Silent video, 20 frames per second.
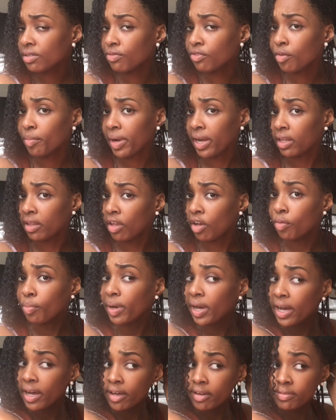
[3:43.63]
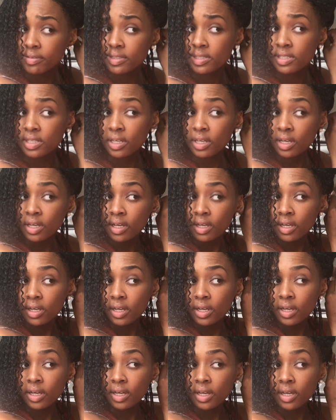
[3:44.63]
my low puffs,
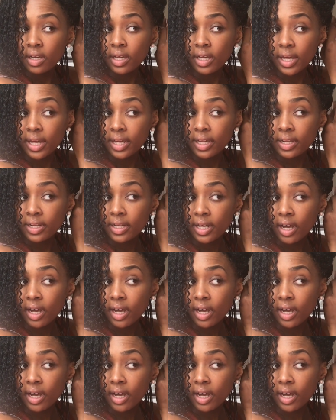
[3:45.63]
and